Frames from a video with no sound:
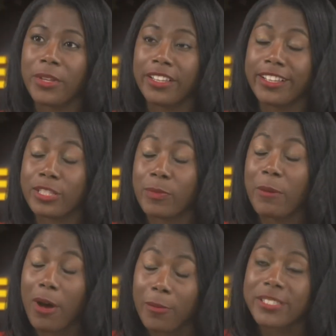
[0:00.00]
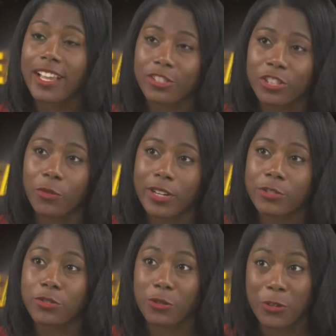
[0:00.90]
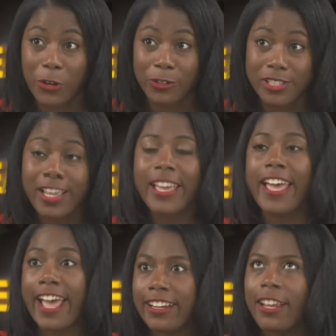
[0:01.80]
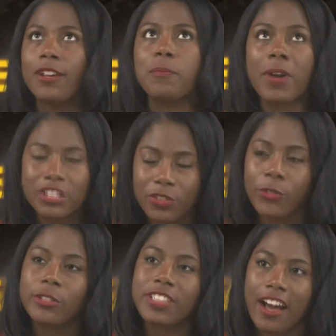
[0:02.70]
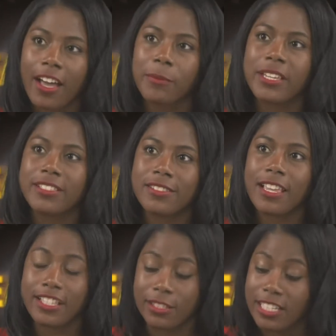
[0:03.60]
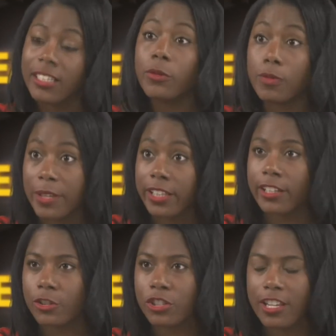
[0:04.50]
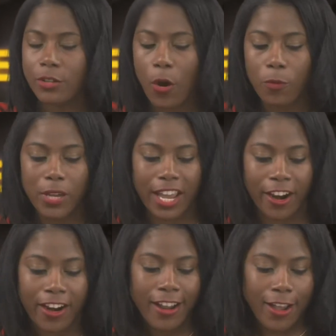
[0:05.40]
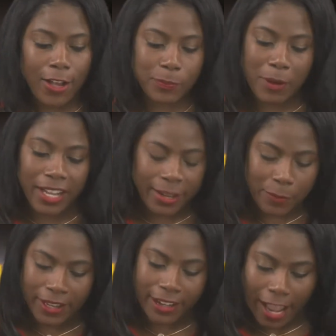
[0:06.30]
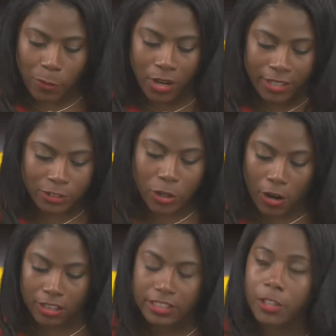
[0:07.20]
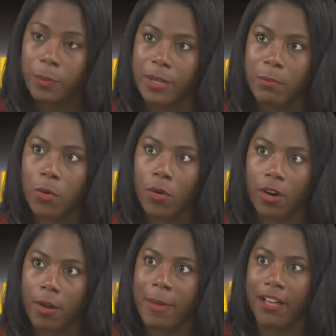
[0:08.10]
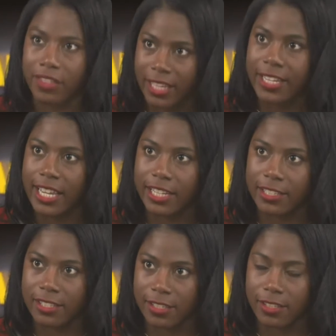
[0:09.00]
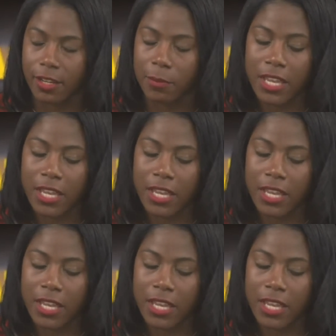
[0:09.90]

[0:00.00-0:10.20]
billing because my mom is actually a registered nurse, and much of her time is dealing with billing because she does home care. But I want to talk a little bit more about the Canadian system.